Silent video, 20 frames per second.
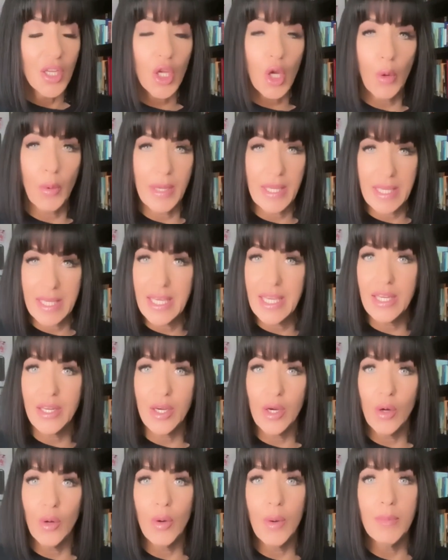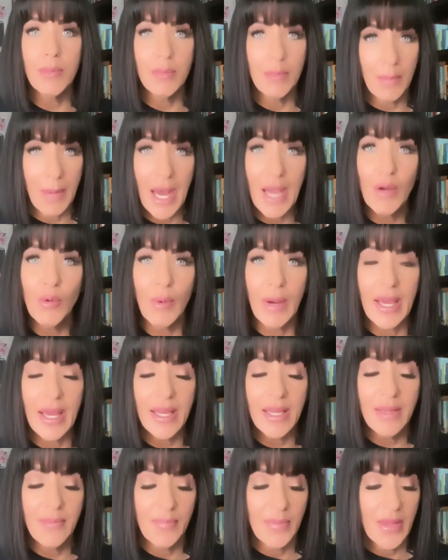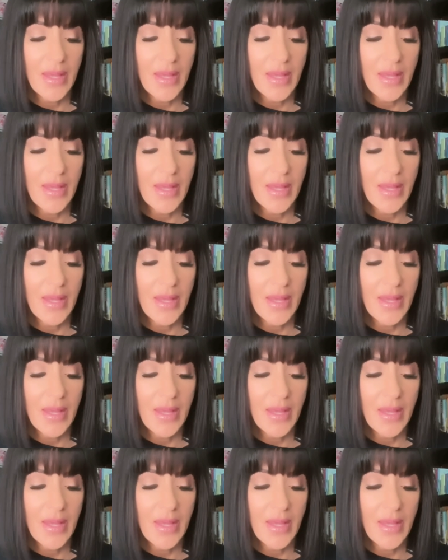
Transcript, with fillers: going keto my way.